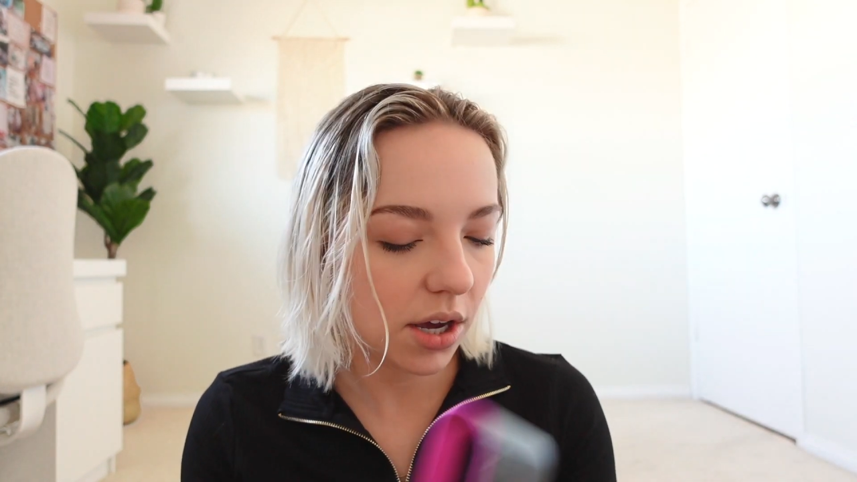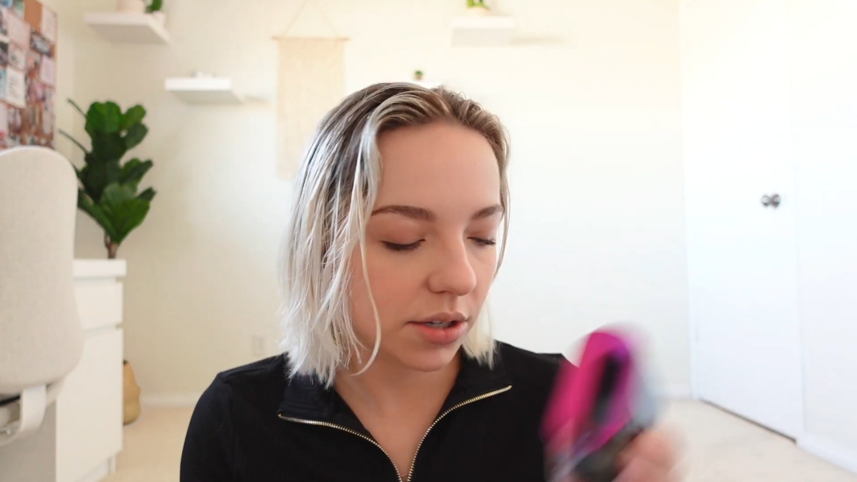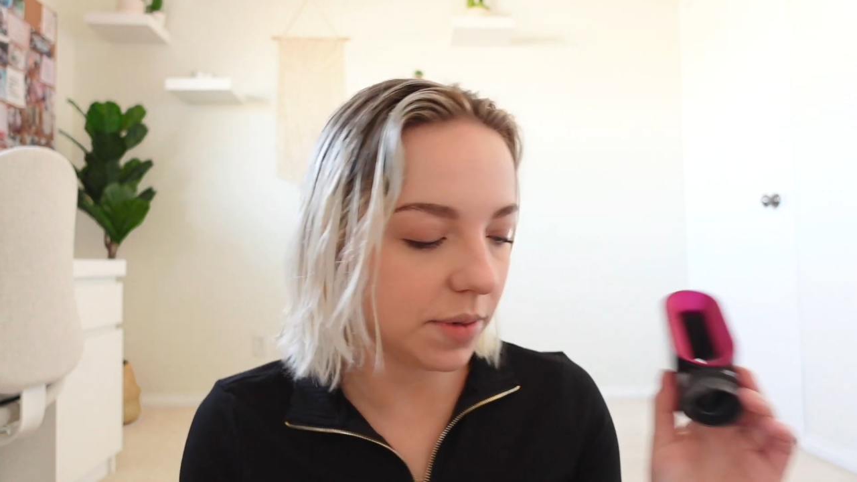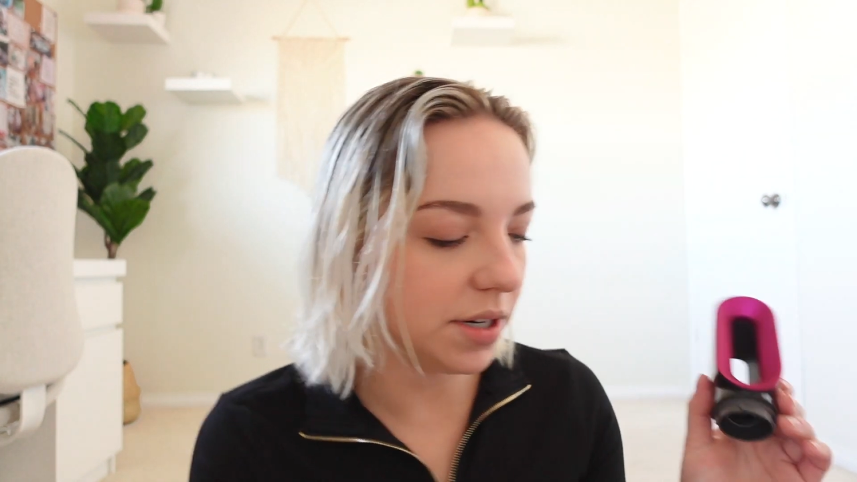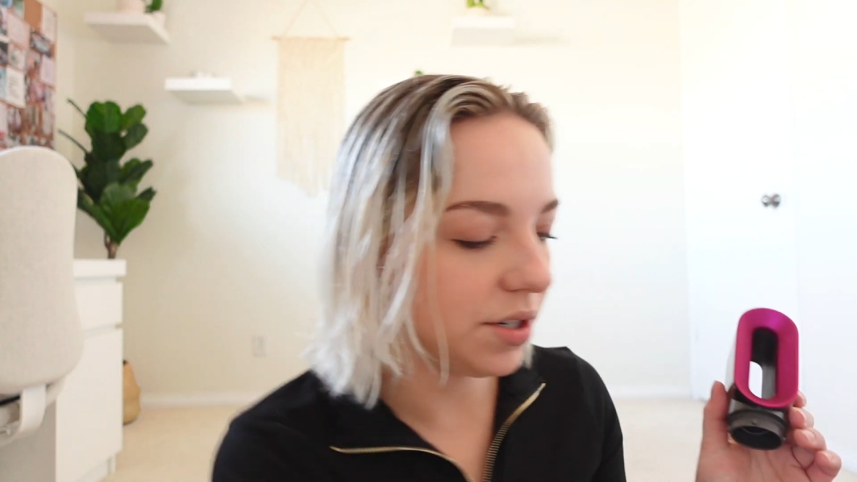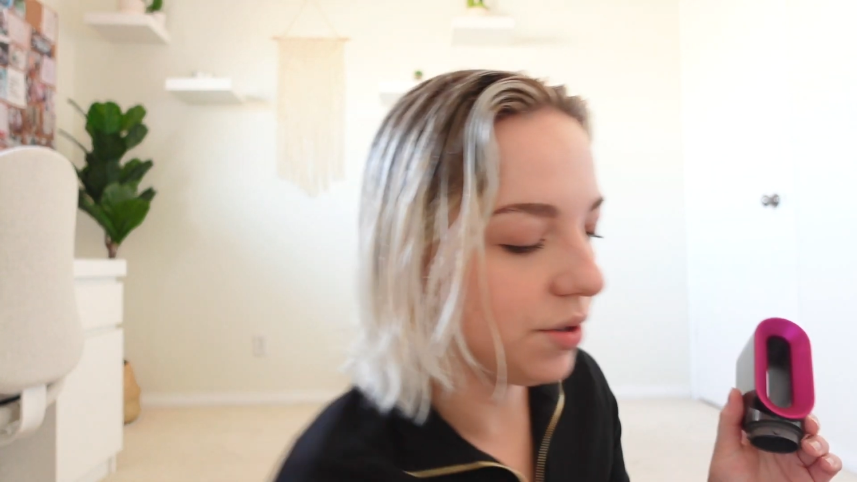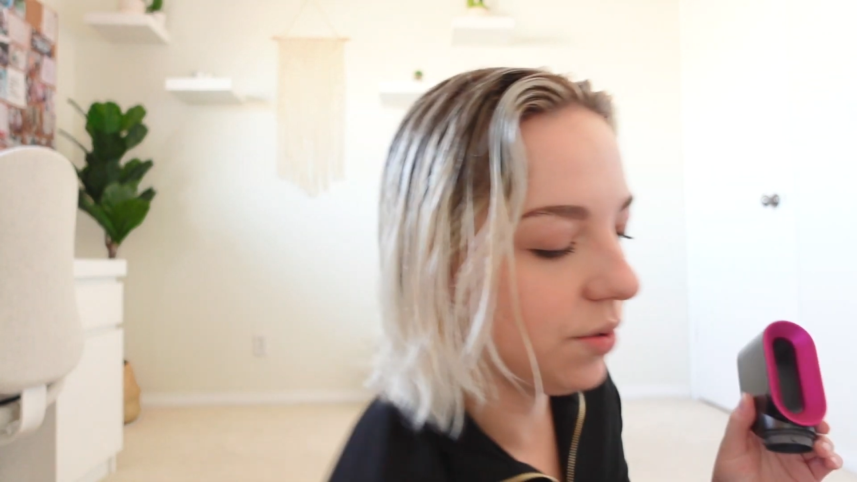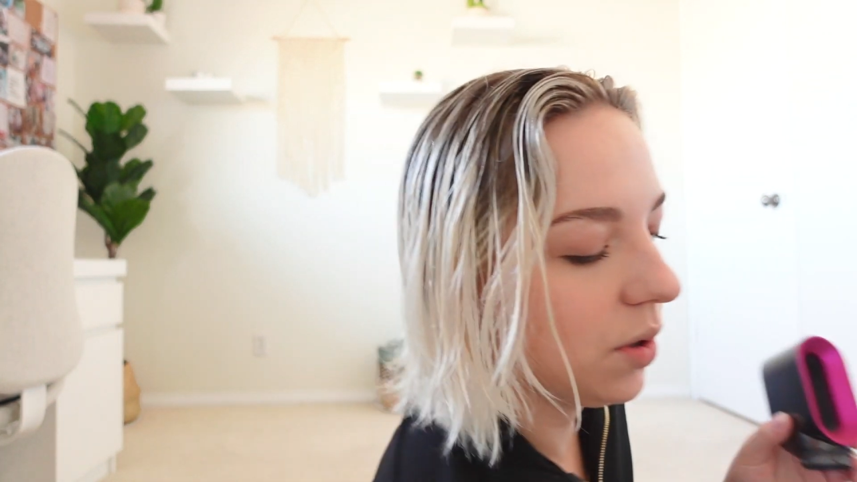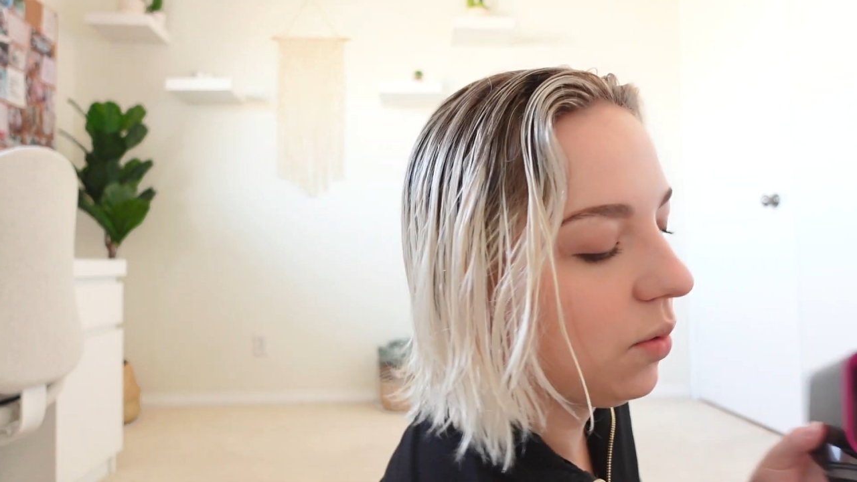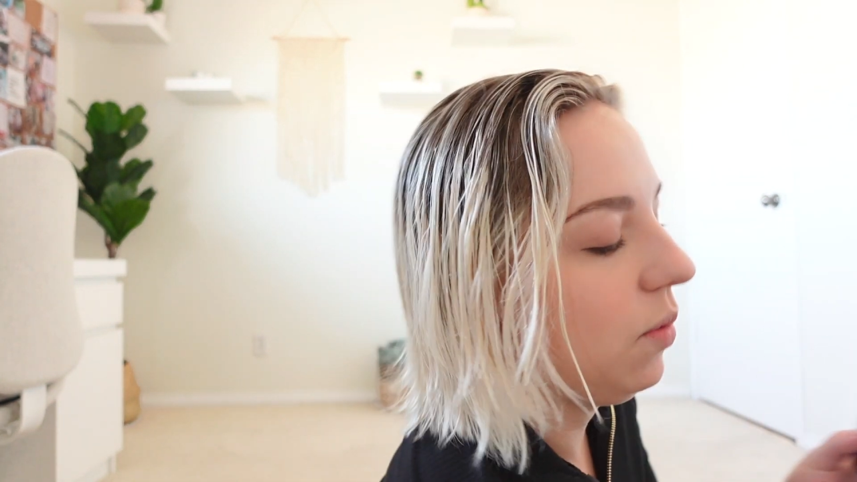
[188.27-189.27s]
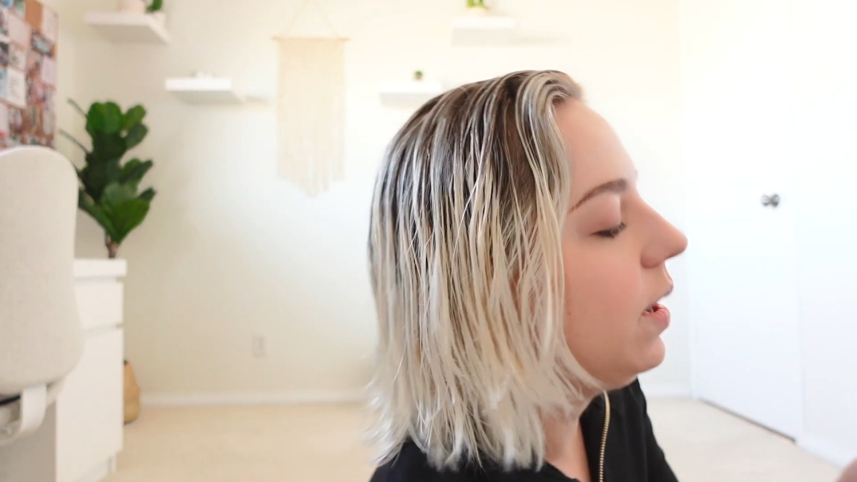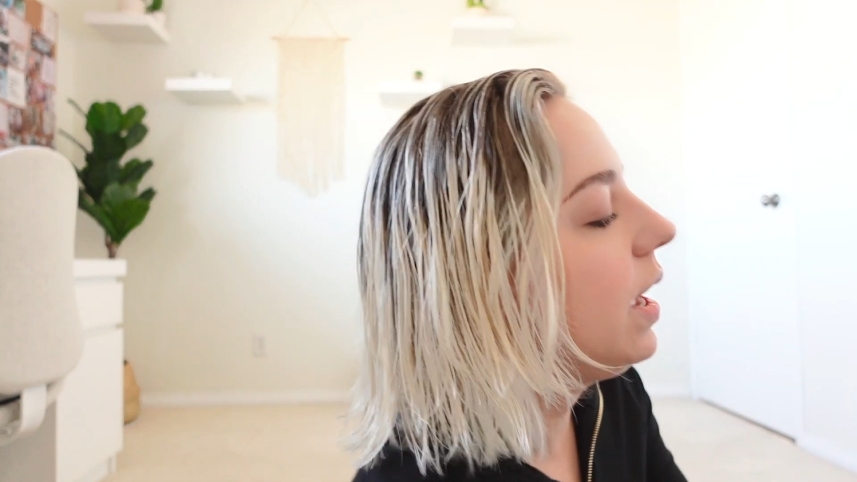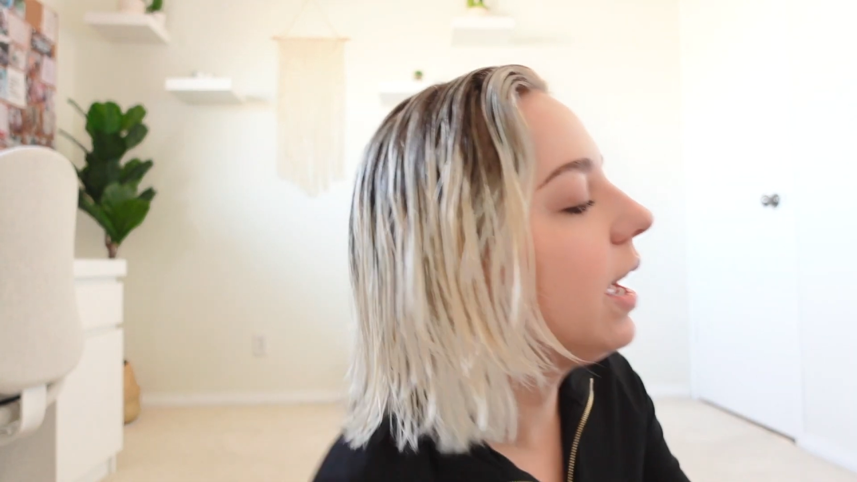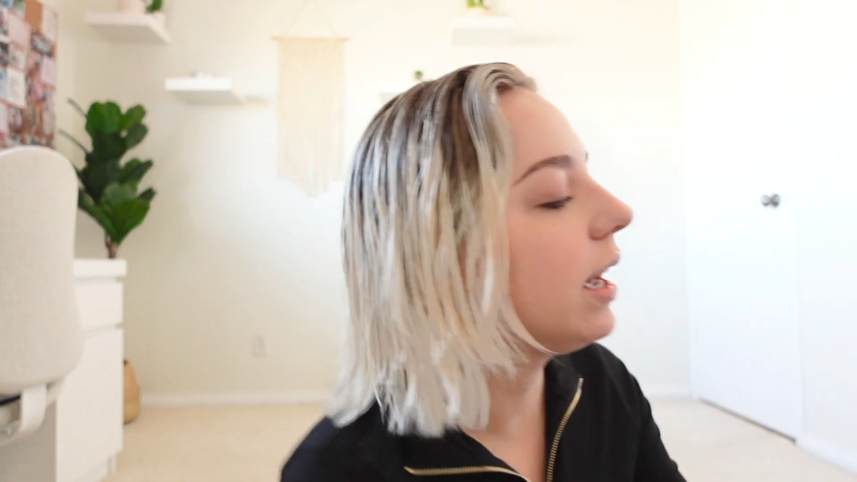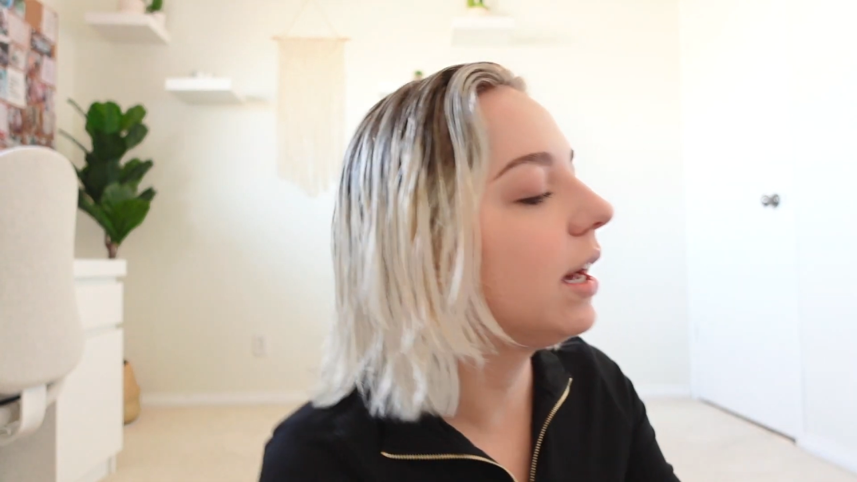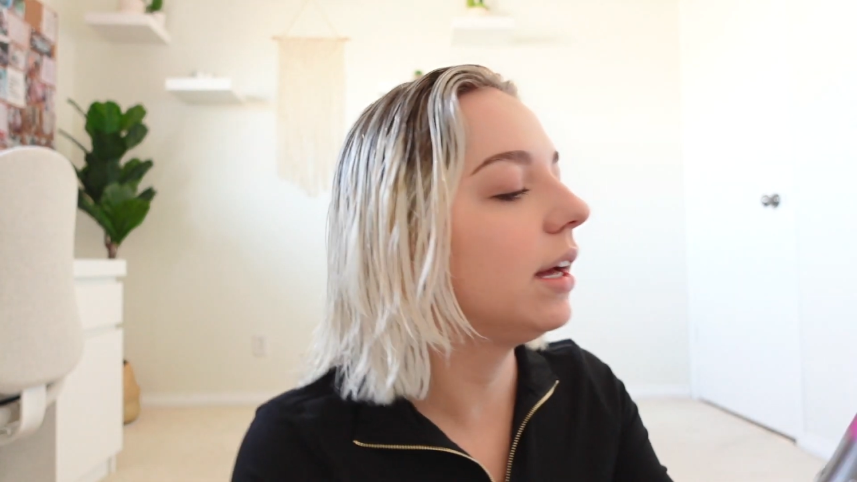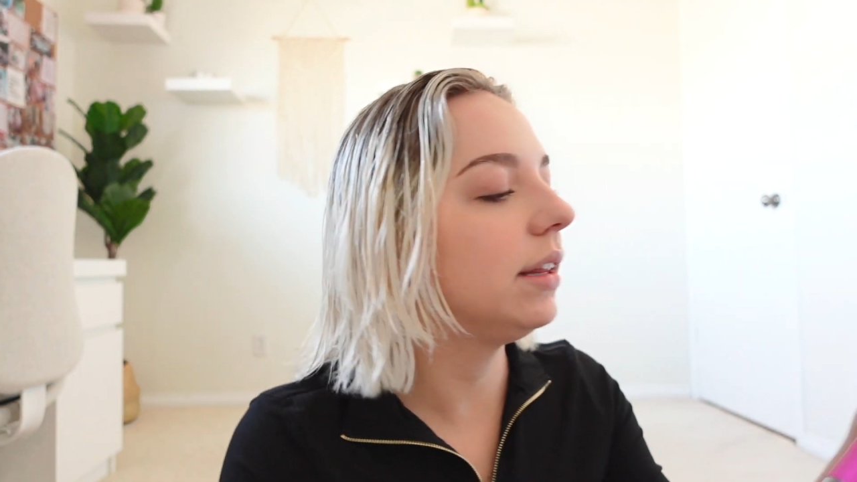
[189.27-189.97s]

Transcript: So I'm gonna do quick